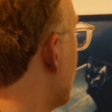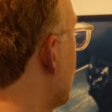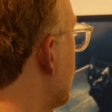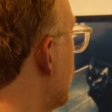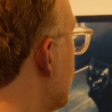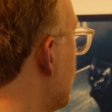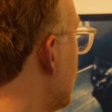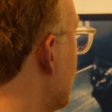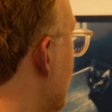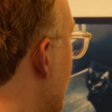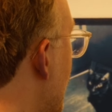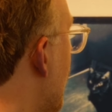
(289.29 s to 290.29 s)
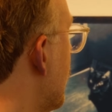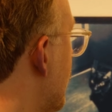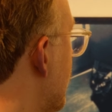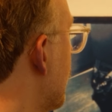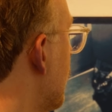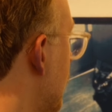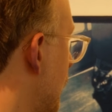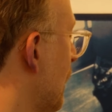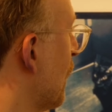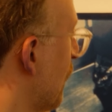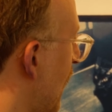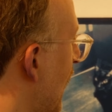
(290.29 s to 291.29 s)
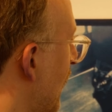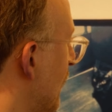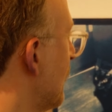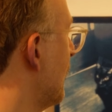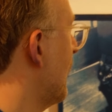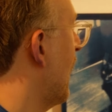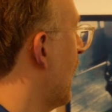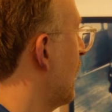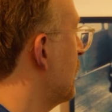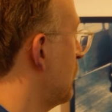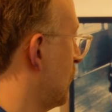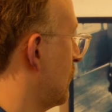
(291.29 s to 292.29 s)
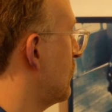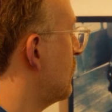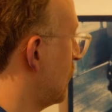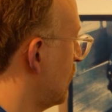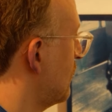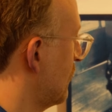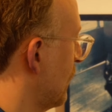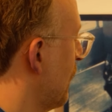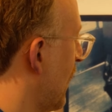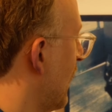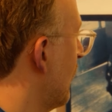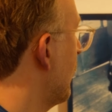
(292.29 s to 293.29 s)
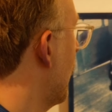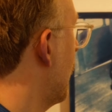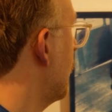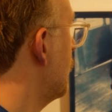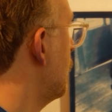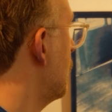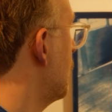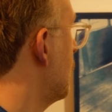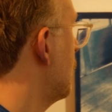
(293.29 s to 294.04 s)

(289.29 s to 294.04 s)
because a lot of times there's like an inside joke that only I get, so I guess the art's just for me.